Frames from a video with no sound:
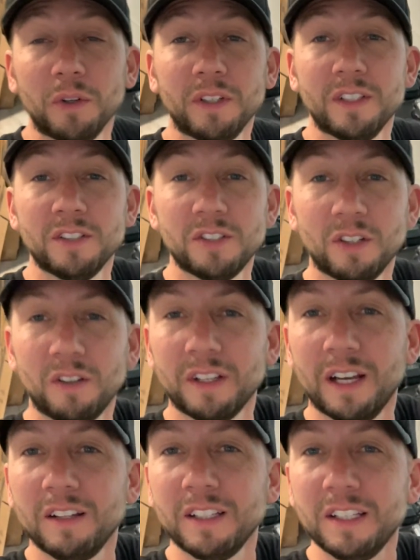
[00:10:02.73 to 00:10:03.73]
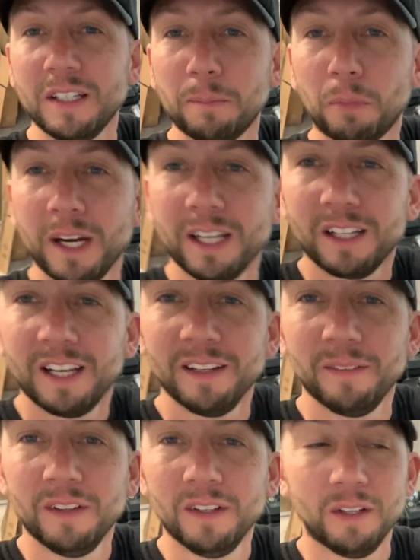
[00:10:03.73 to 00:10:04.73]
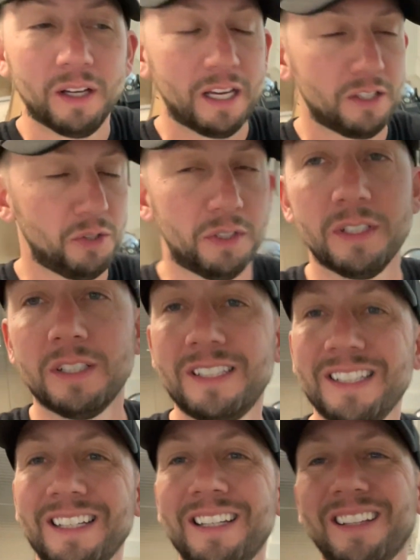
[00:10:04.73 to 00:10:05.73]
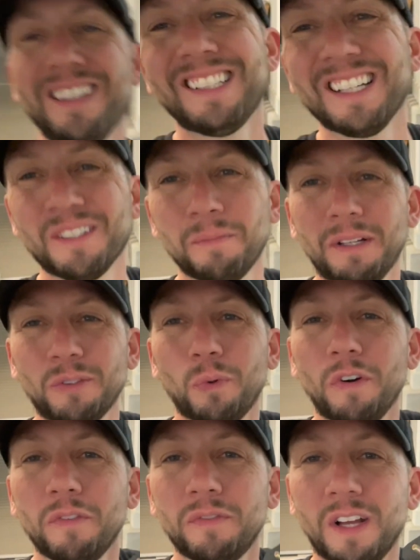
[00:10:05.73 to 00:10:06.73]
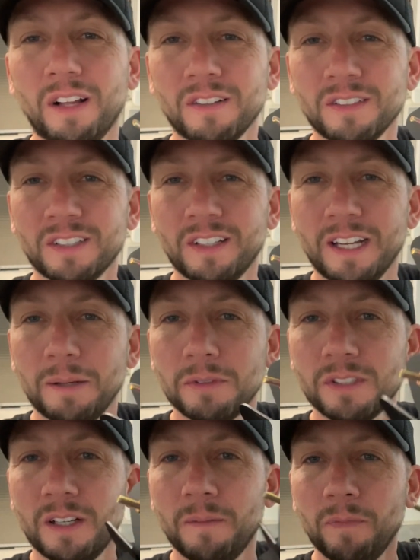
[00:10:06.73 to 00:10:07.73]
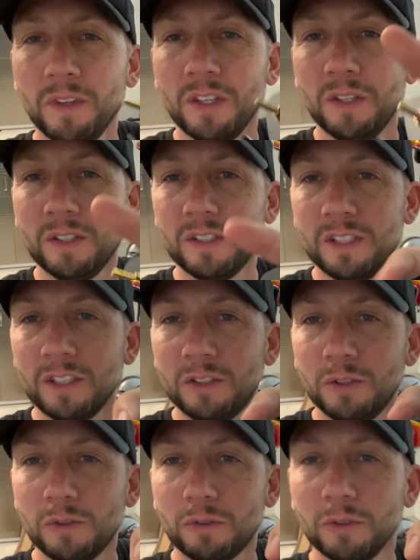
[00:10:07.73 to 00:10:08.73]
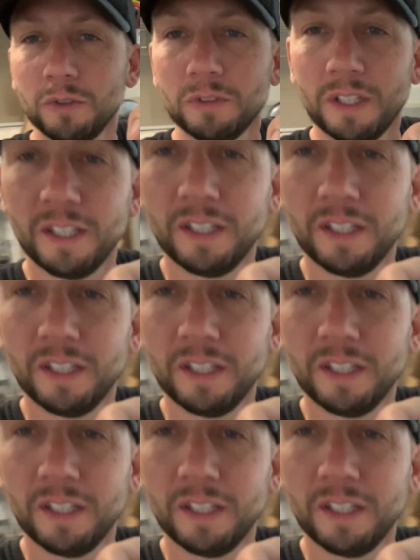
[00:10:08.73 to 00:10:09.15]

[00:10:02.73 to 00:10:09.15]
to install the LED brake light. As you can see, these guys are about $12 on Amazon. You can see these two screws right